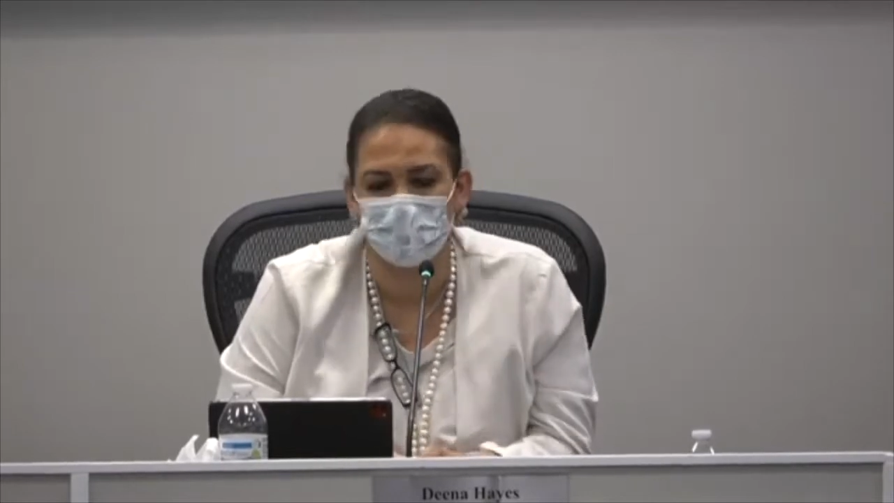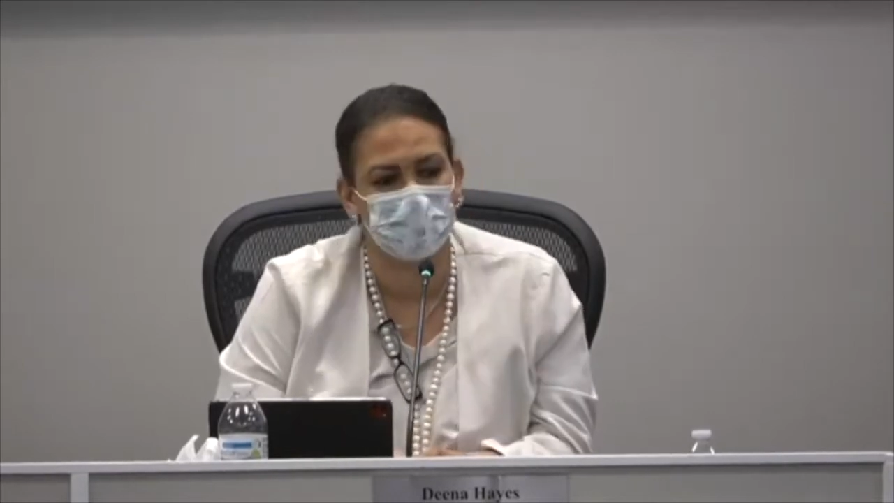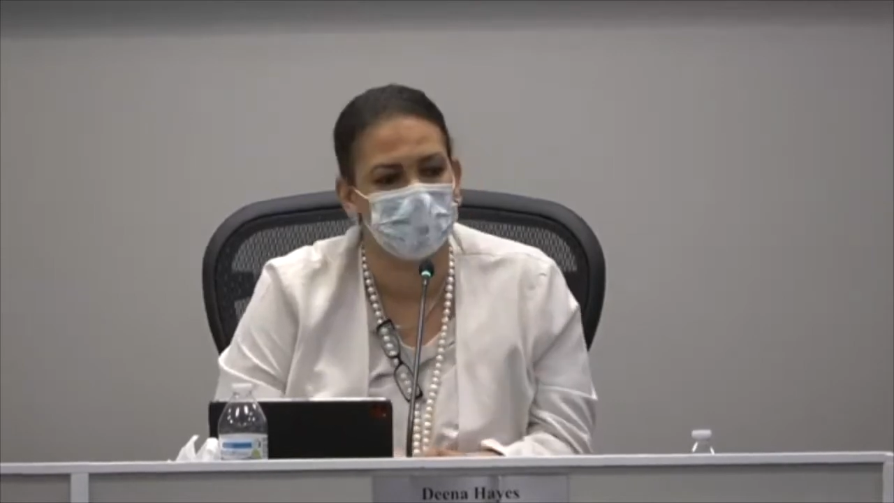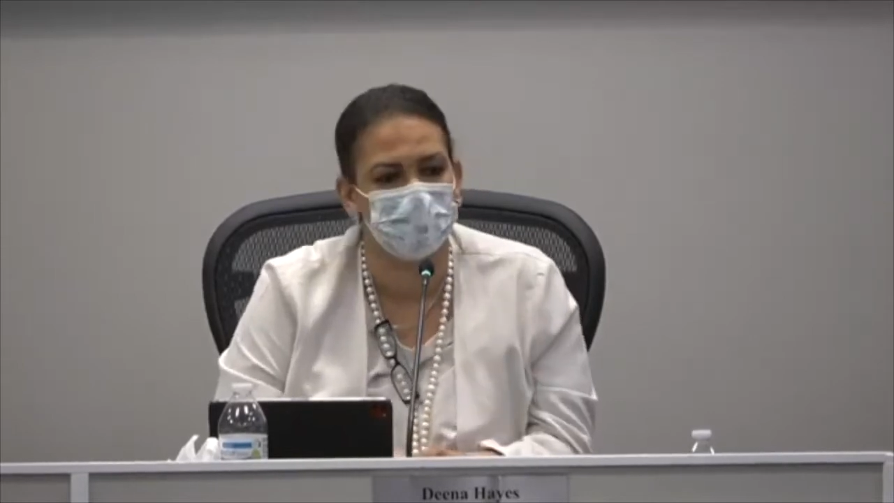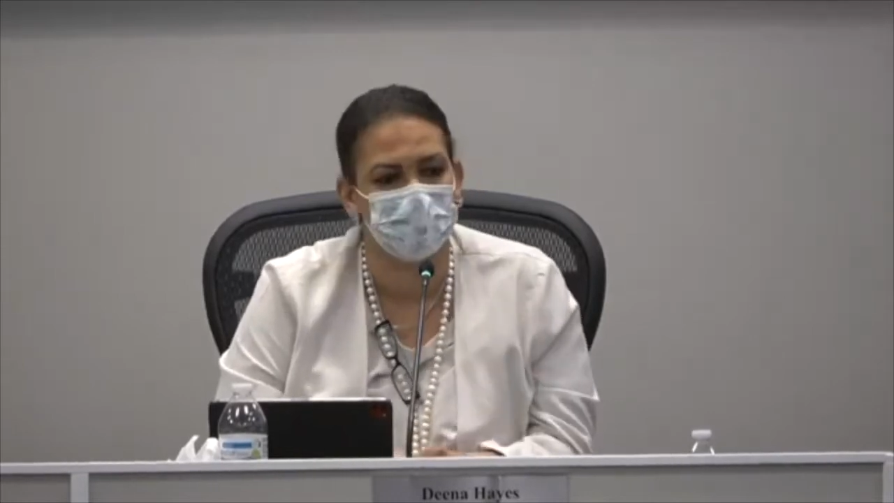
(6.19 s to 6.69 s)

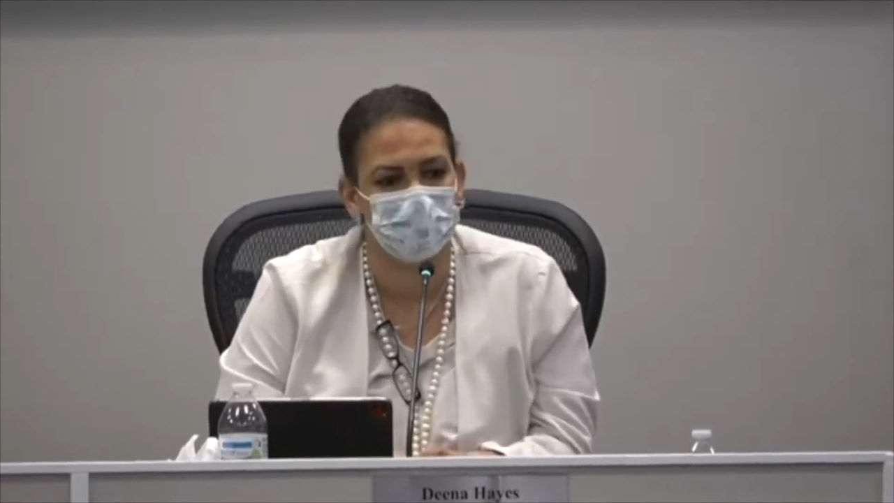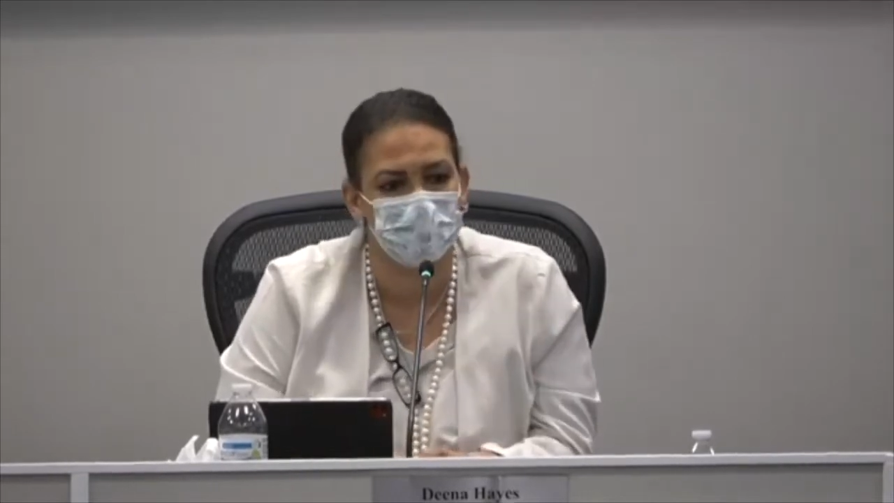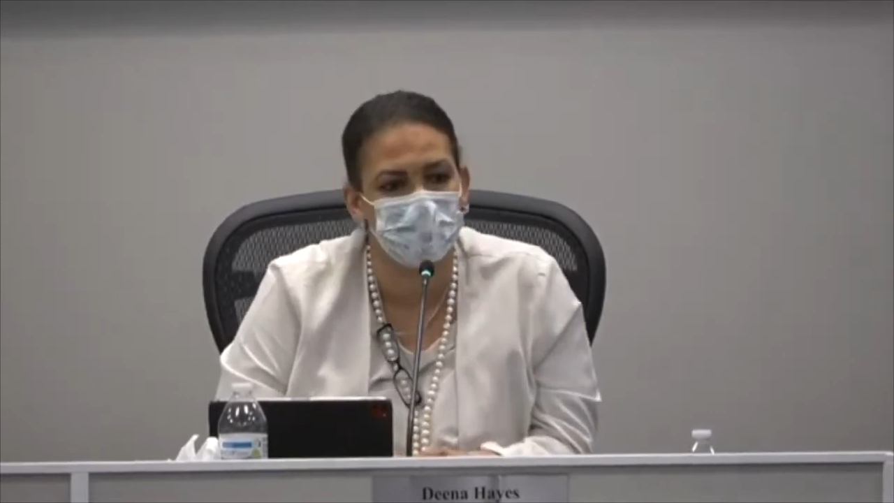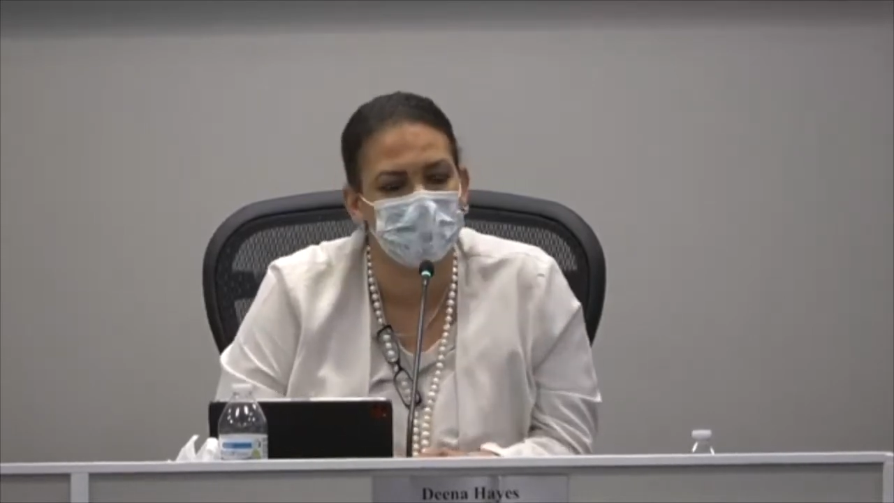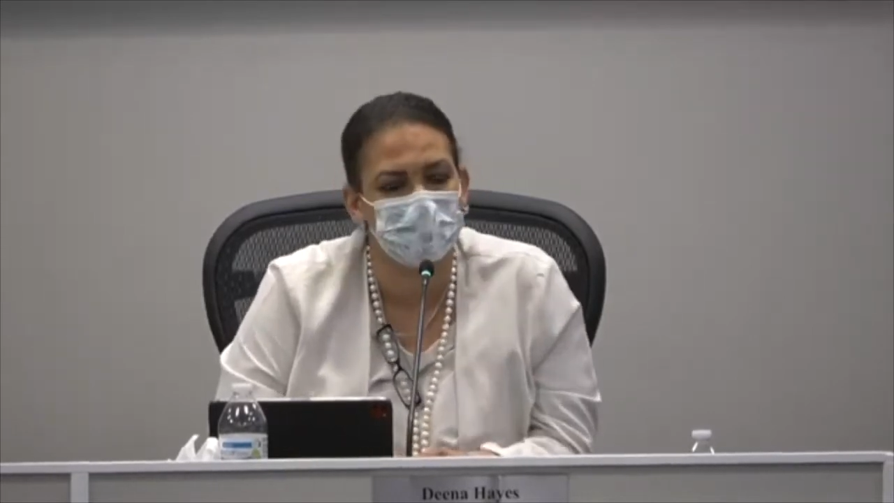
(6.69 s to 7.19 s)

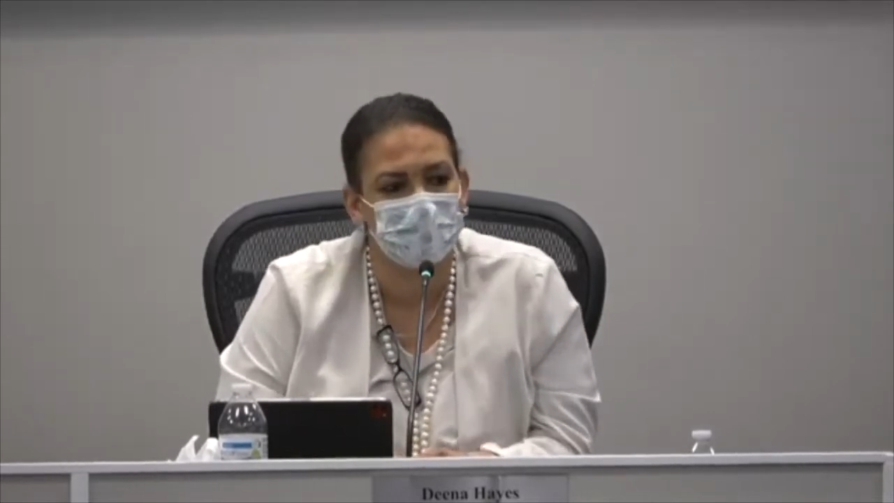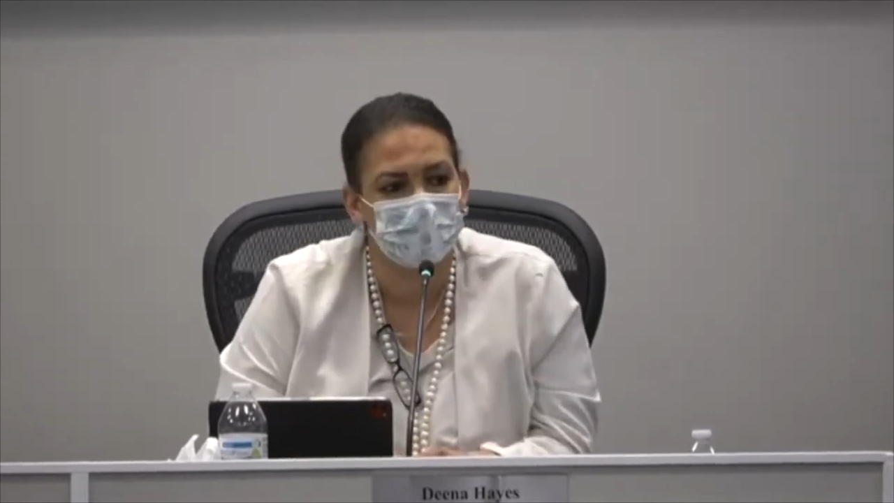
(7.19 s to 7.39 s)
Truitt.